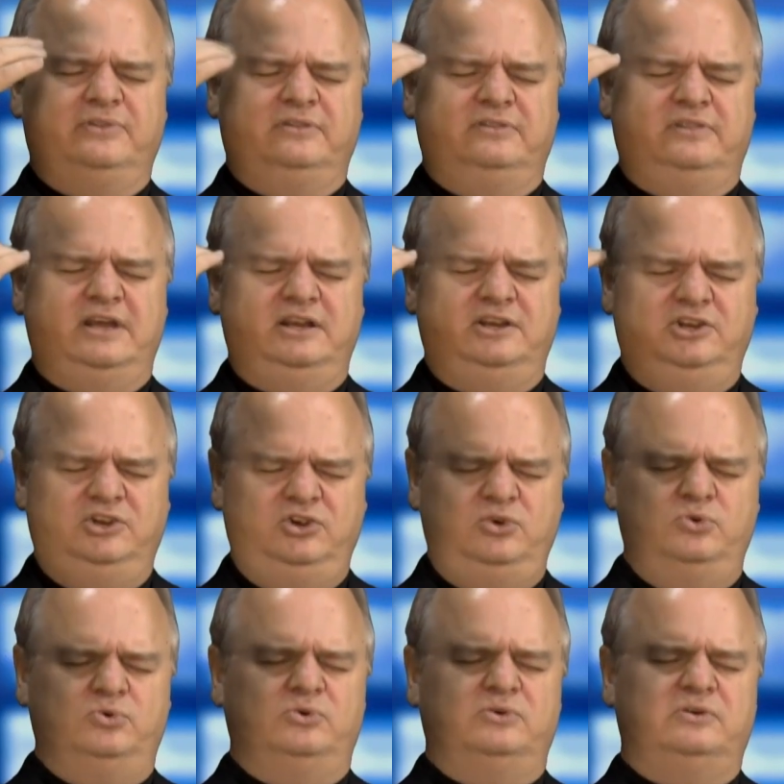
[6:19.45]
that
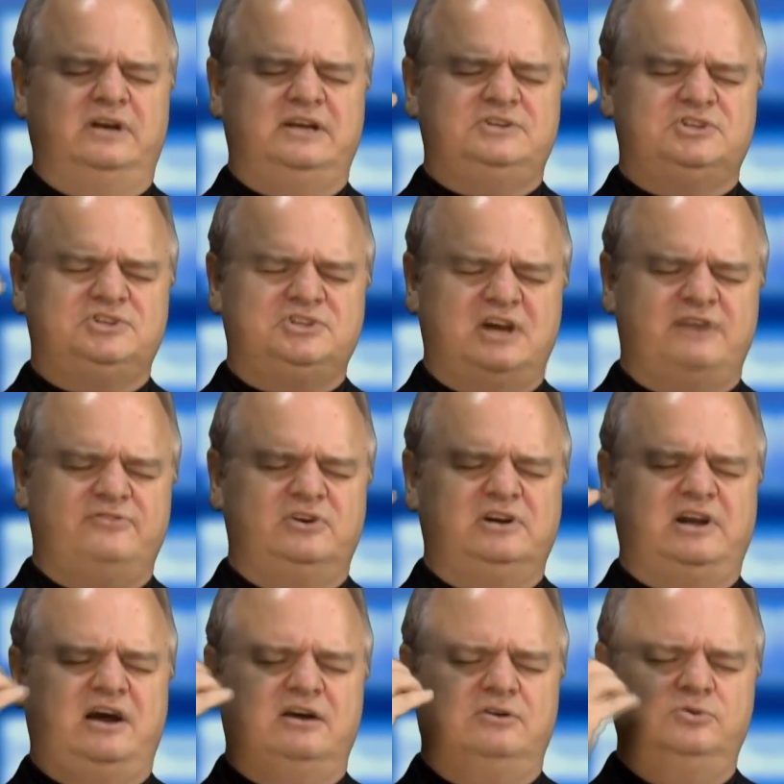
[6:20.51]
you, as a sovereign
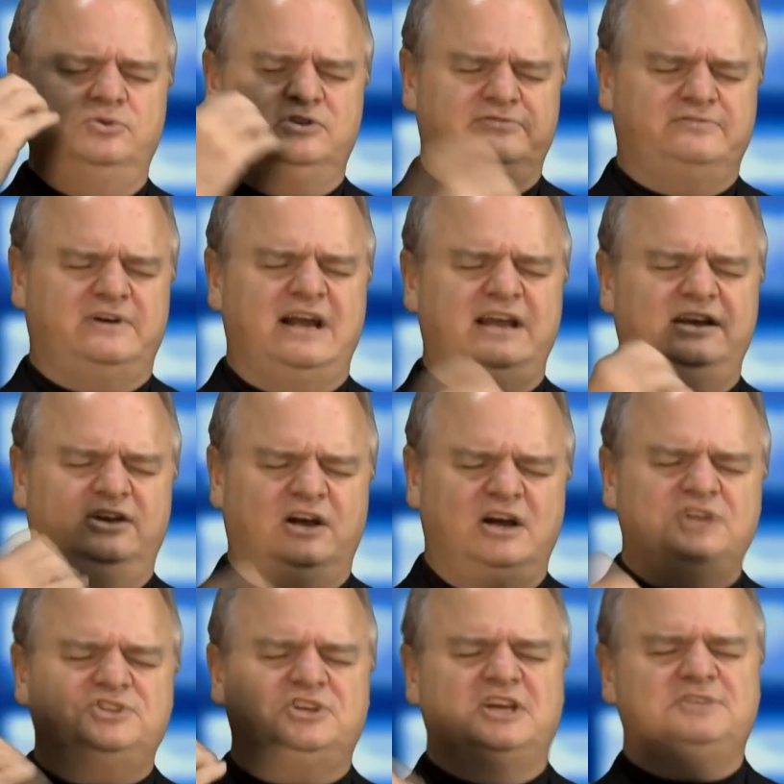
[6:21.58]
God who defined
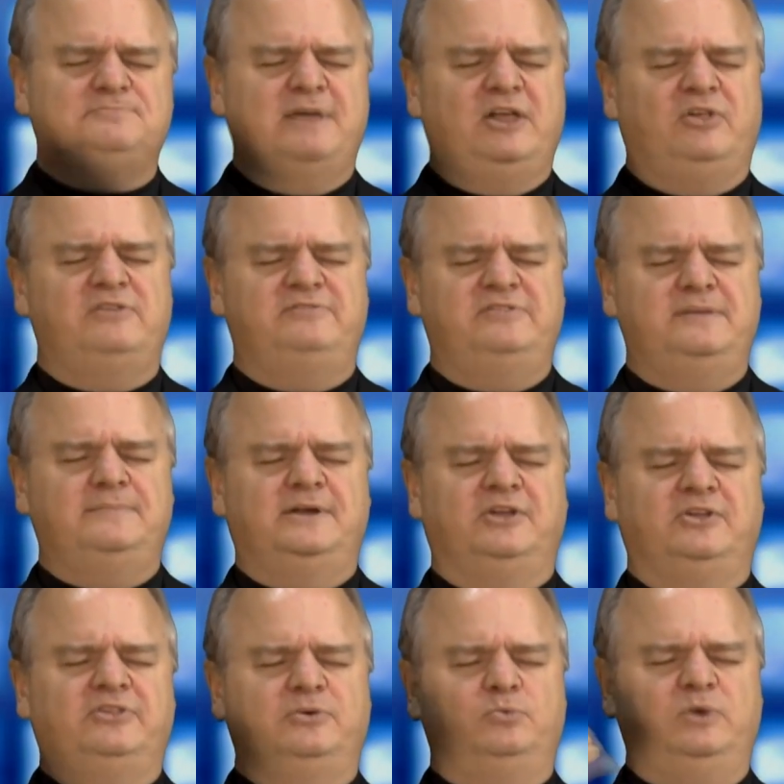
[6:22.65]
us as male and female,
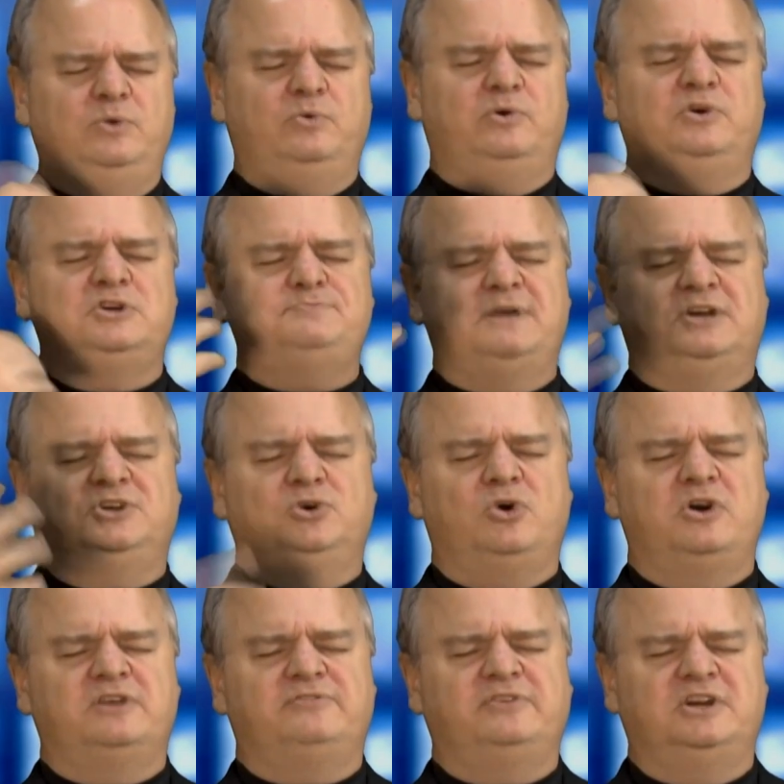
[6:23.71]
that we would respect your
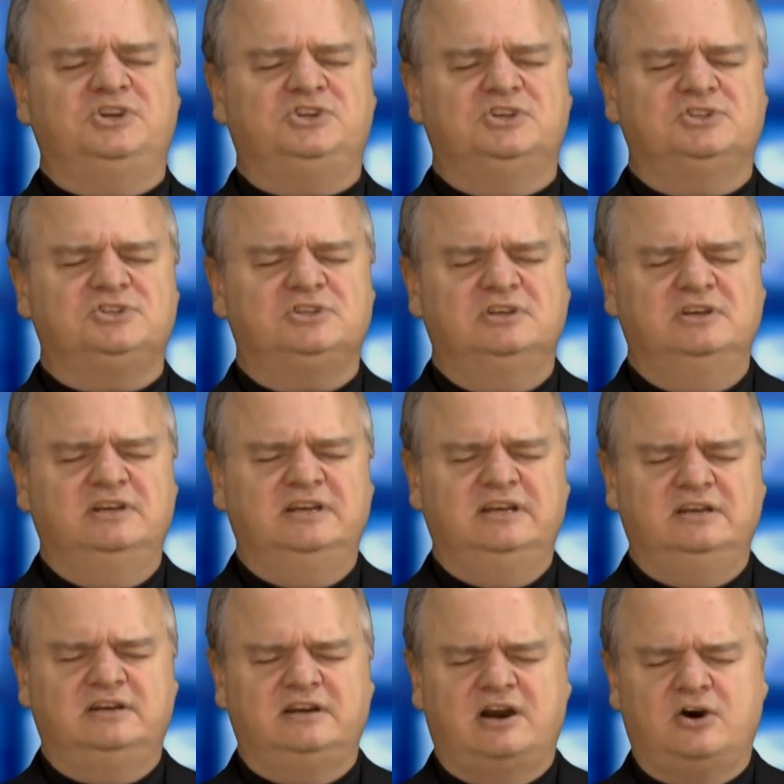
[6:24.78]
definitions
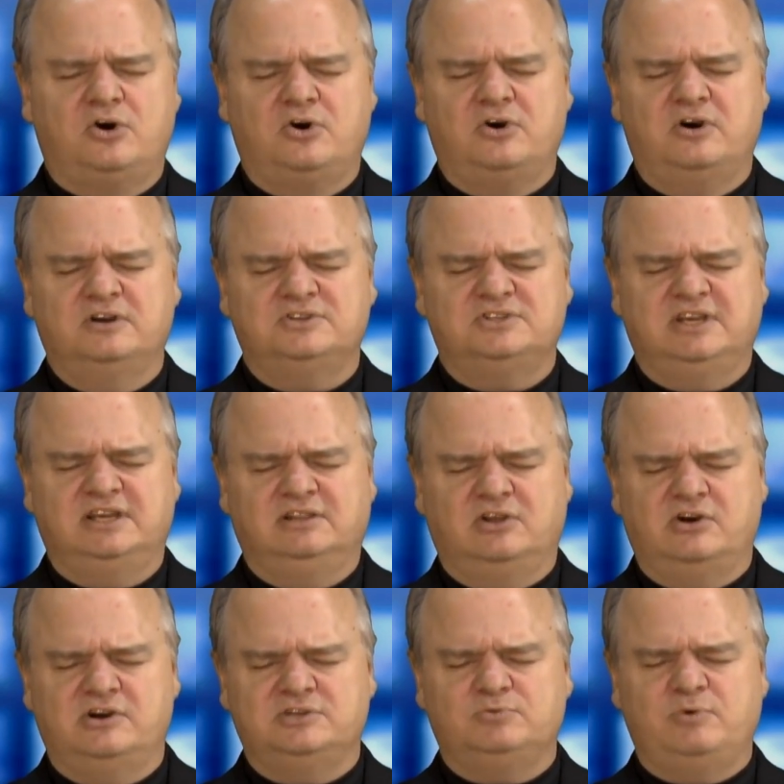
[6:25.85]
in our state
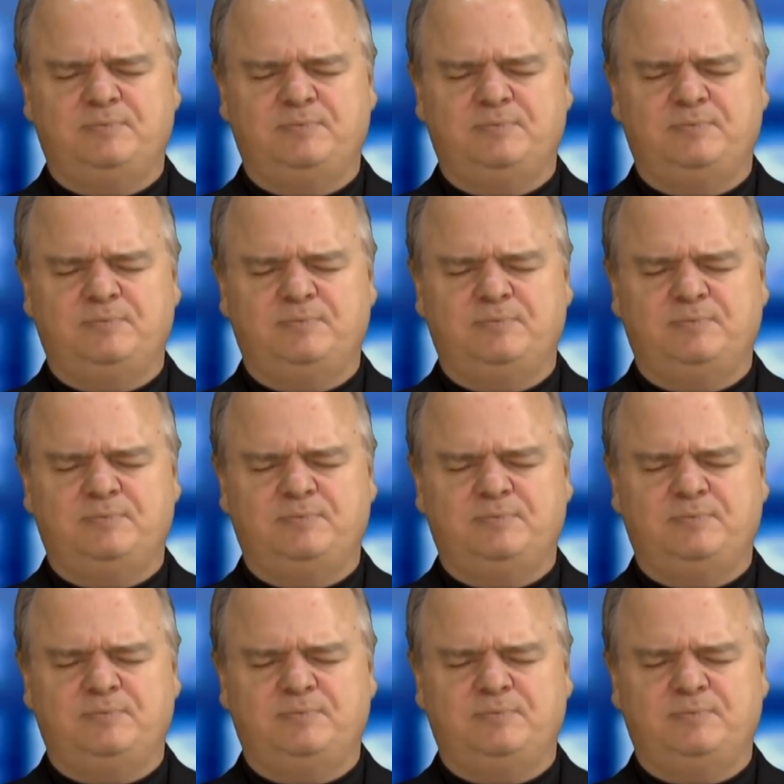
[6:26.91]
laws.